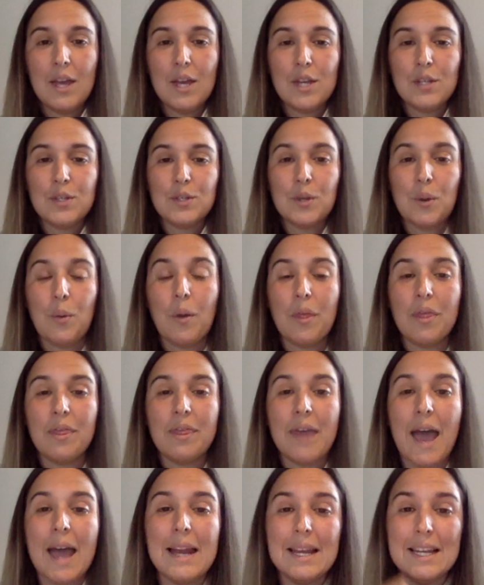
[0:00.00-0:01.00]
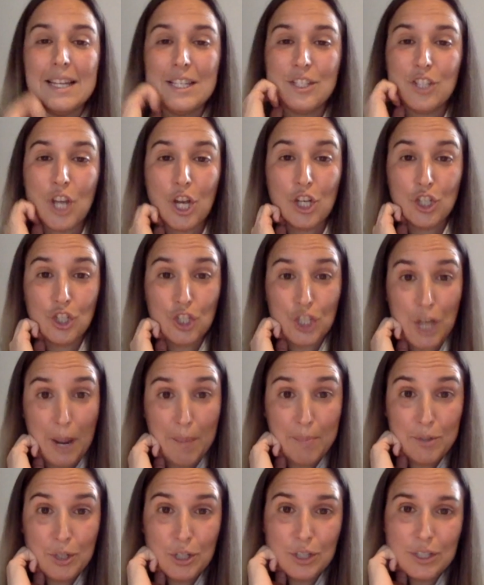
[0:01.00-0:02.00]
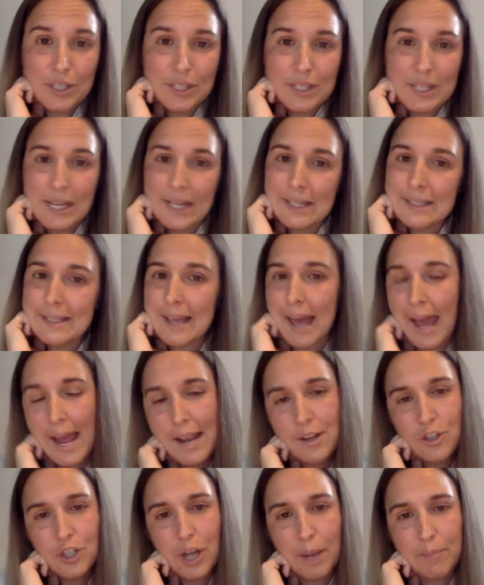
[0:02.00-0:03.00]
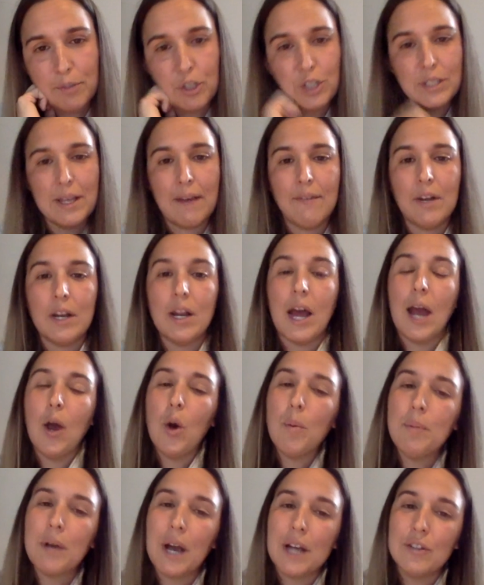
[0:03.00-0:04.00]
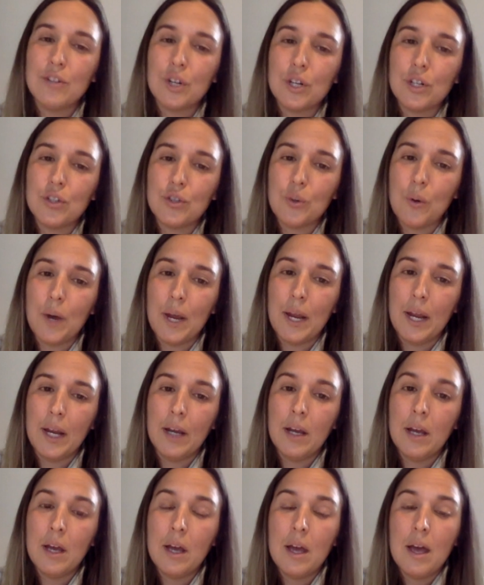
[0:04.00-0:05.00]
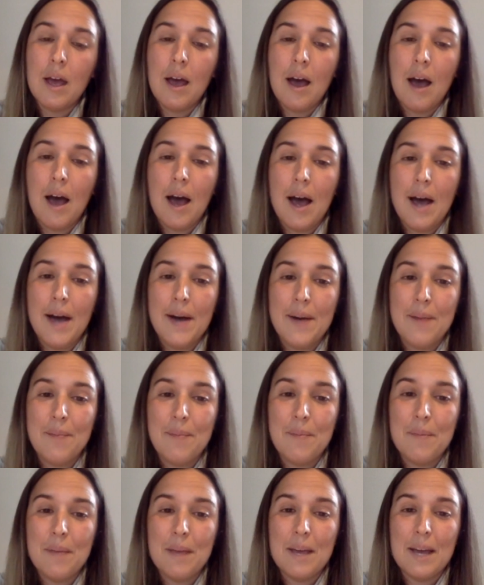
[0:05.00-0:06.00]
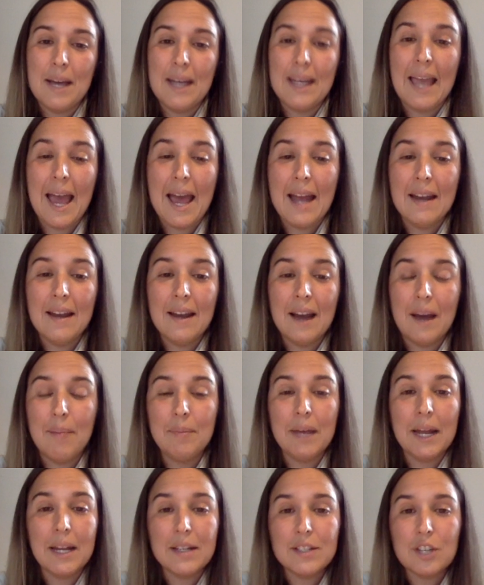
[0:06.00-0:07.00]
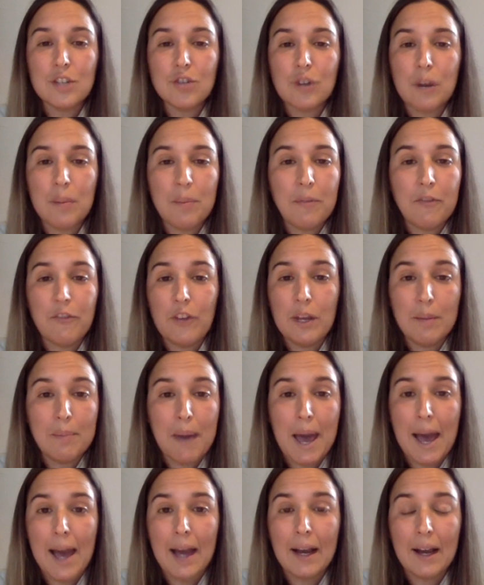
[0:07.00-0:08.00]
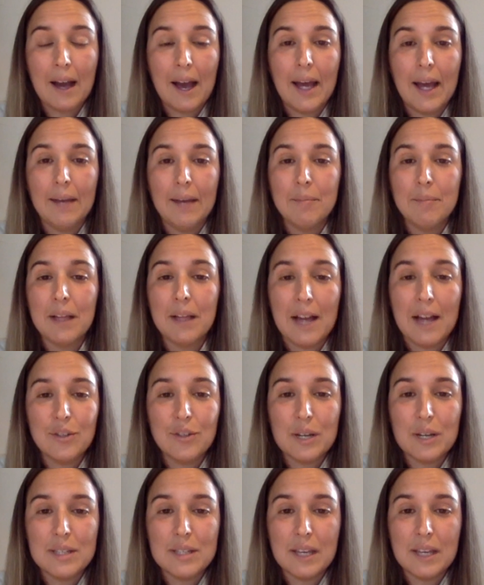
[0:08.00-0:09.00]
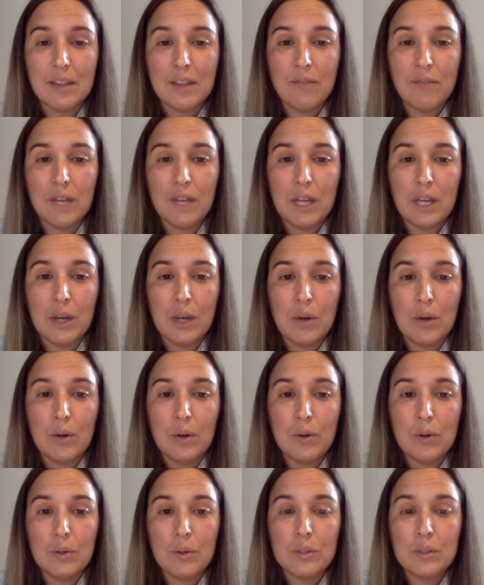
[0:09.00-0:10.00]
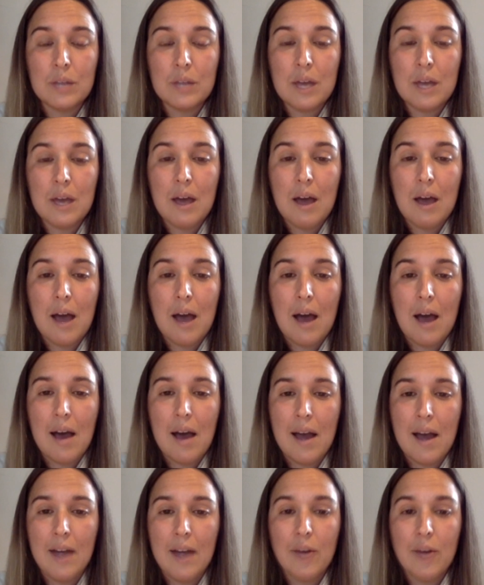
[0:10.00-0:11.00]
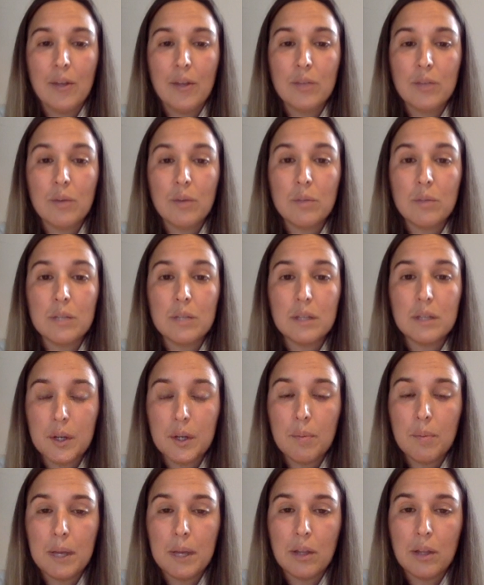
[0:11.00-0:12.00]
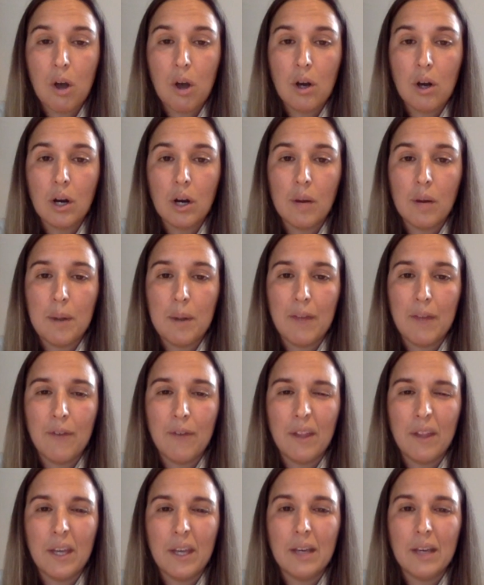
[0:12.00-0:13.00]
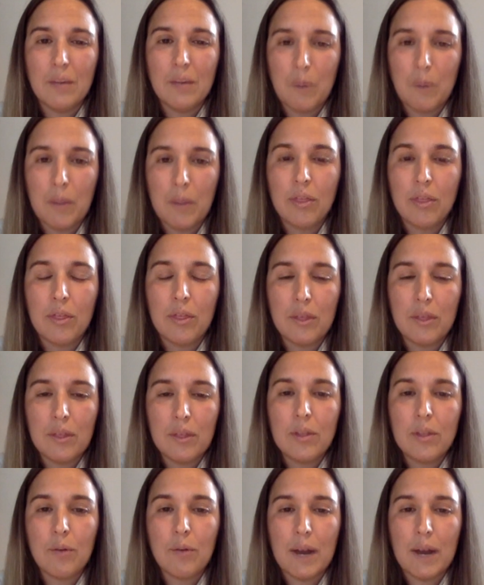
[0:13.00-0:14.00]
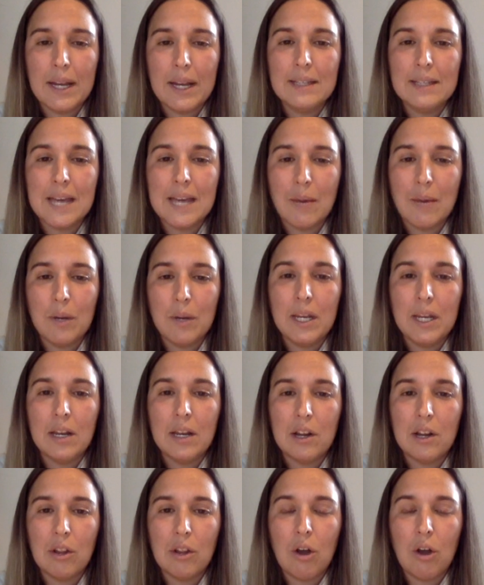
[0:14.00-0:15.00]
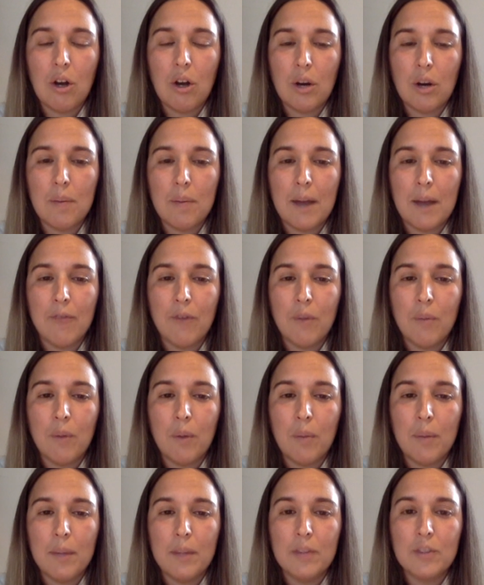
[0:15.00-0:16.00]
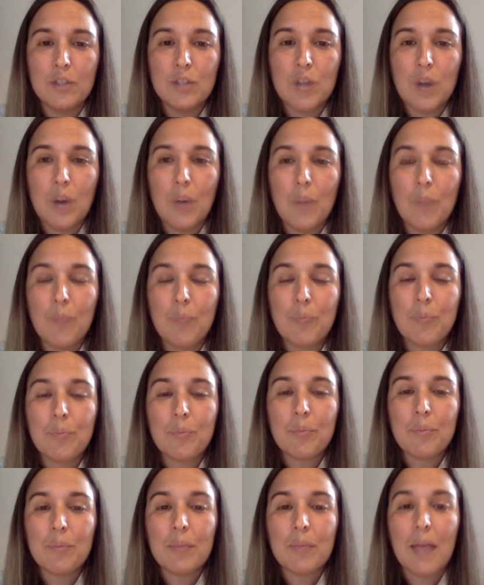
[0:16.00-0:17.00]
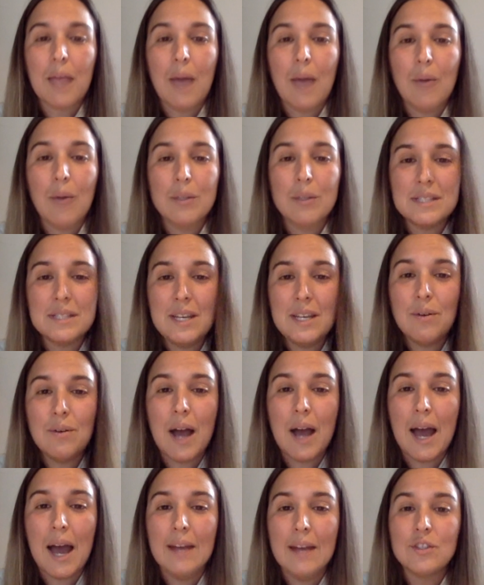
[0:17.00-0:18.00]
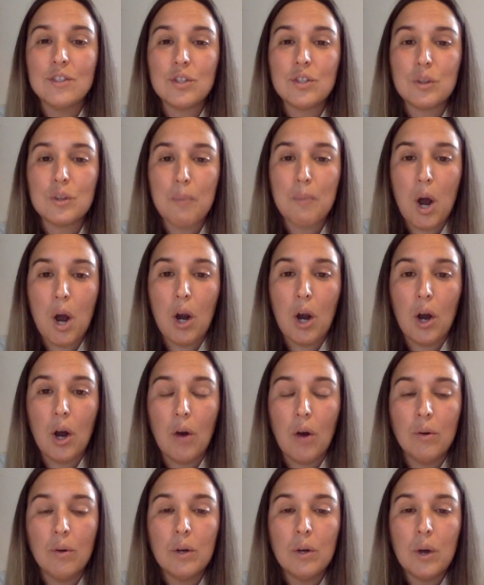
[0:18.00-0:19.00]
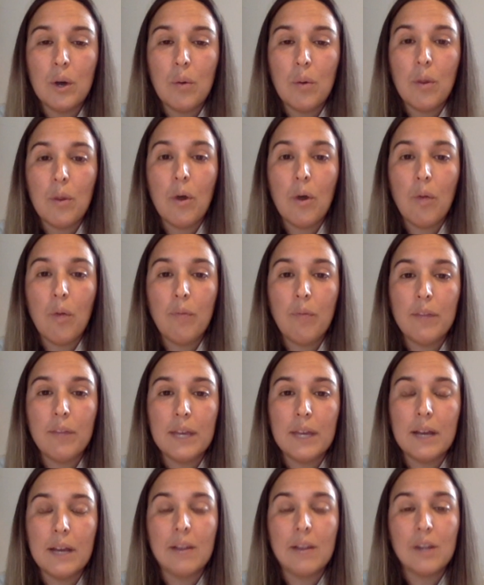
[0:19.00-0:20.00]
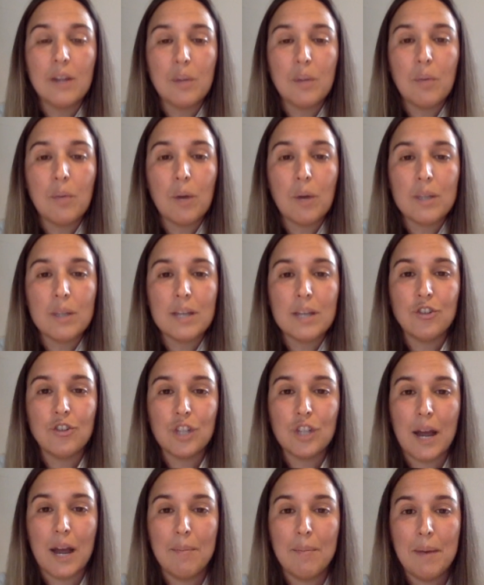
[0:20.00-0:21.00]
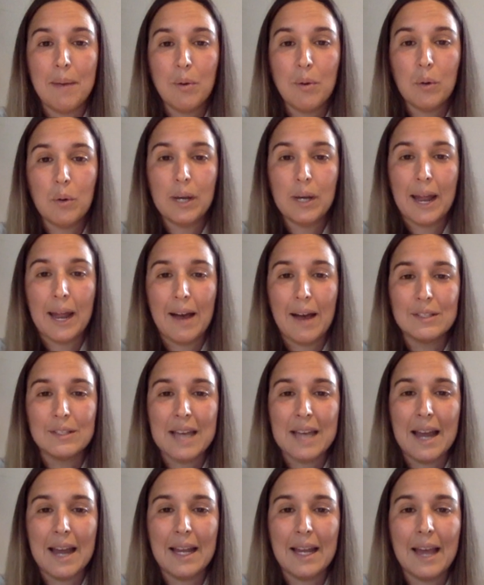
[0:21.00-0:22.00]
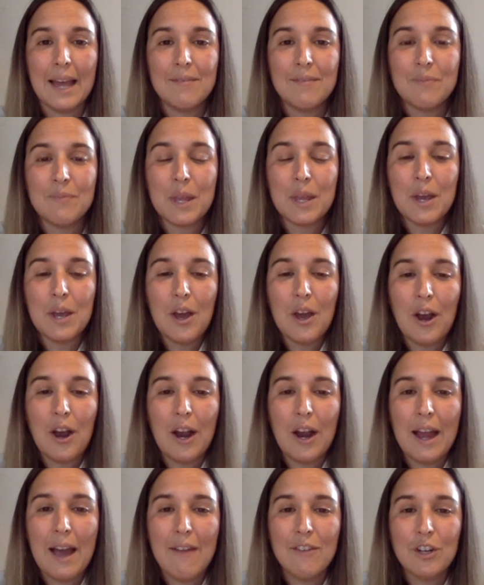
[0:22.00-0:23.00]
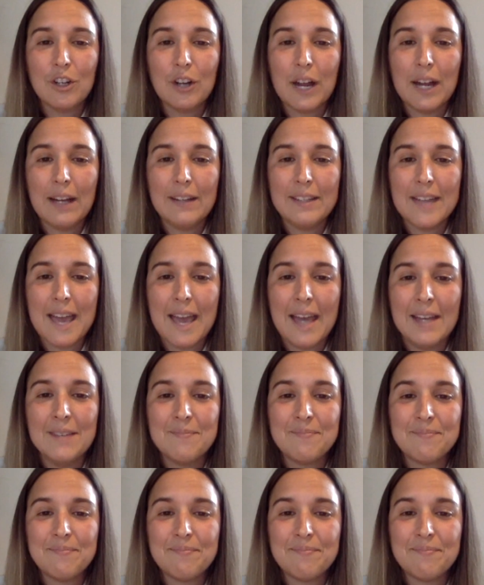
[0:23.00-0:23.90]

So that is chapter 6 and chapter 7. I hope you guys are enjoying. Again, I'm getting such great feedback. I'm glad you guys like the videos. I know this one was a little bit longer, but I felt like with the rainy day, we needed a longer mindful moment. So I will see you guys tomorrow with hopefully a little more sunshine. Maybe we'll get outside again. All right, have a great day.